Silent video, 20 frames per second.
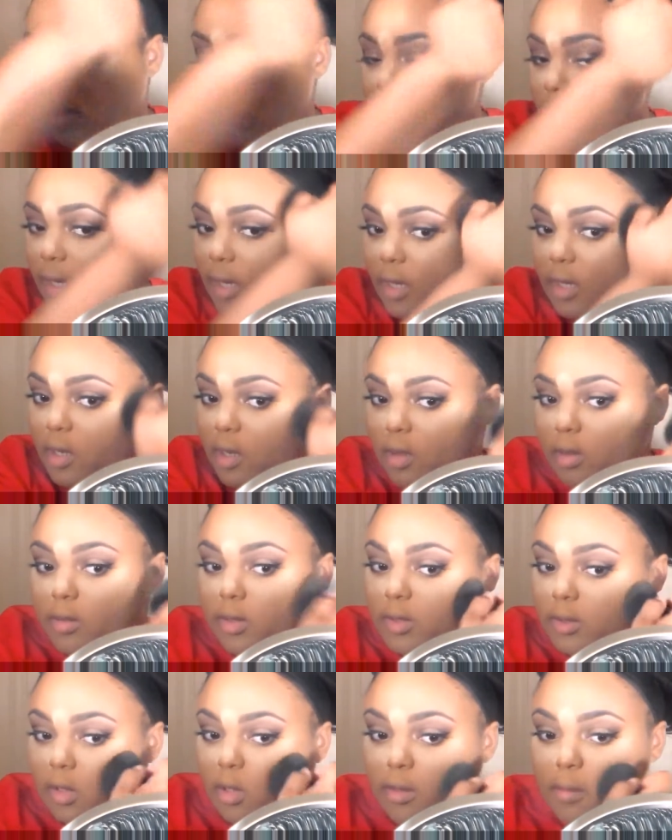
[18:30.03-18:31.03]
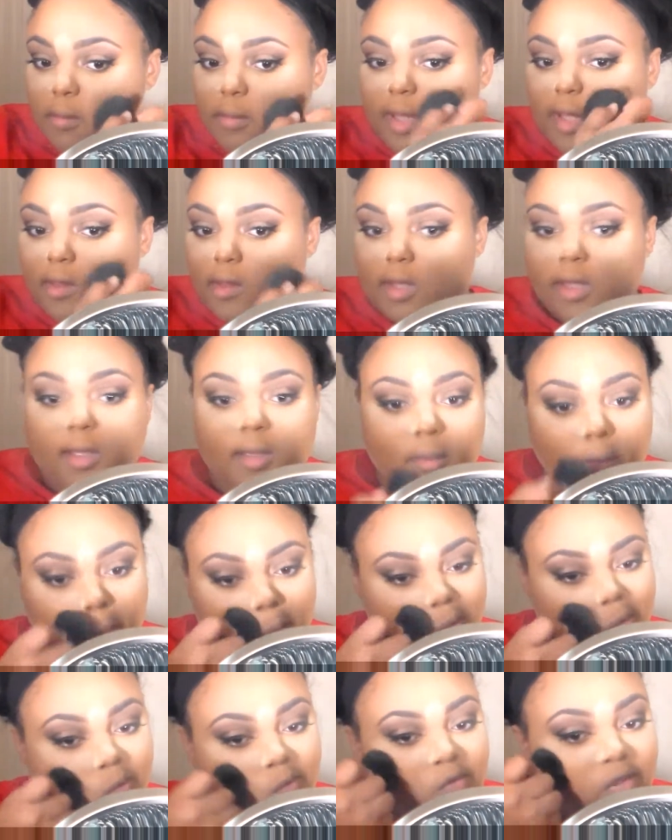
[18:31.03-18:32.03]
and I know it's gonna make that
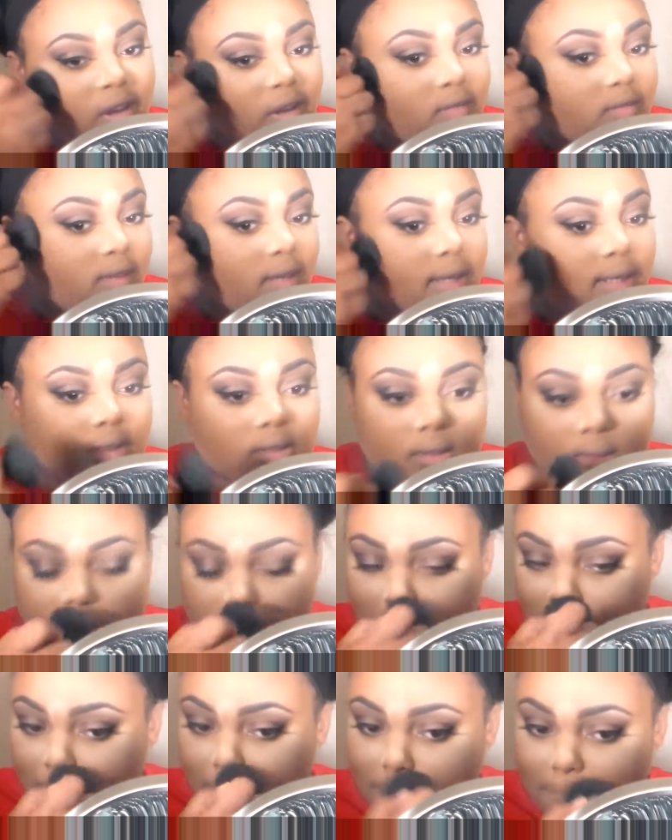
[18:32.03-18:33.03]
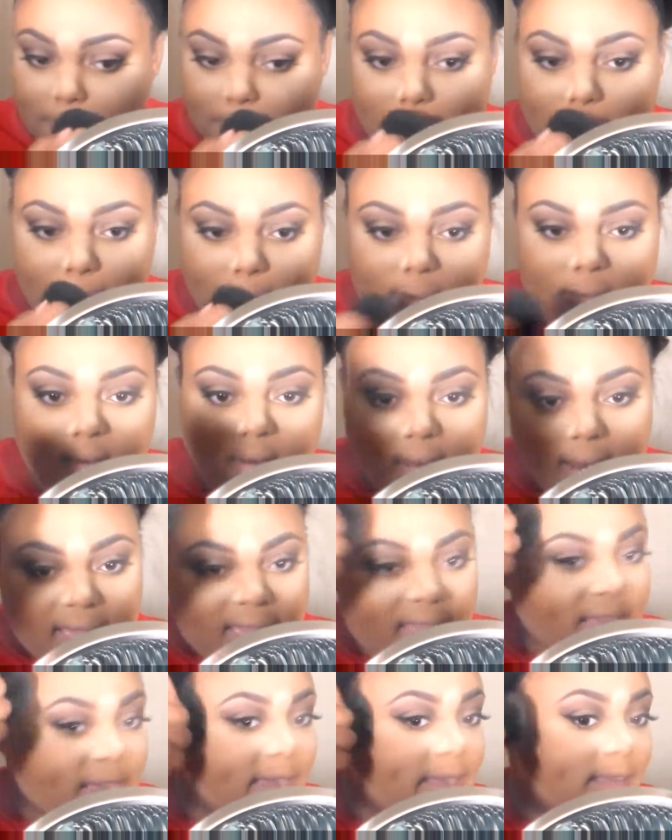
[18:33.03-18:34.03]
foundation
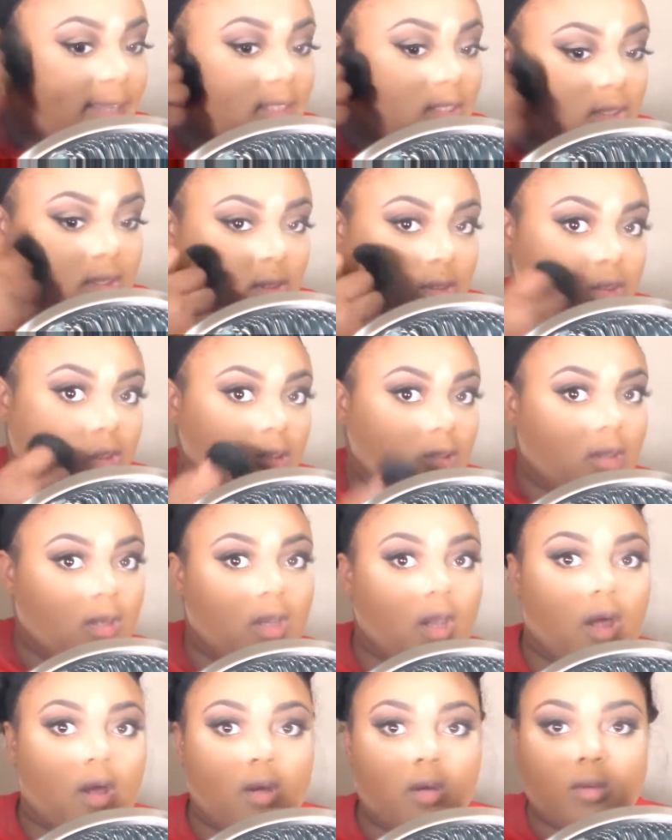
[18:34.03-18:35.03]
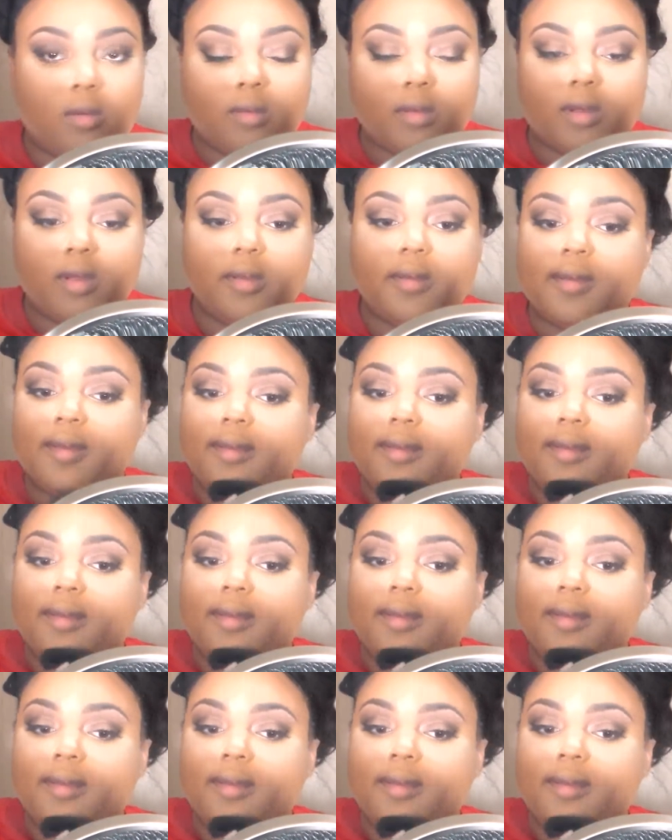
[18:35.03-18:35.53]
last long.